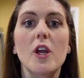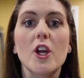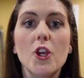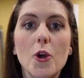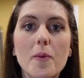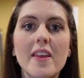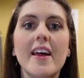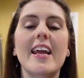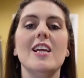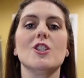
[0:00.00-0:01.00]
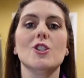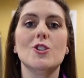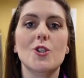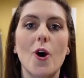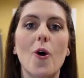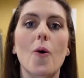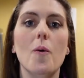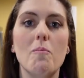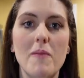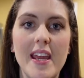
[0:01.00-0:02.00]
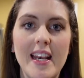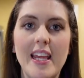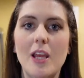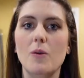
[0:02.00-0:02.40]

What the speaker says: We accumulate so many.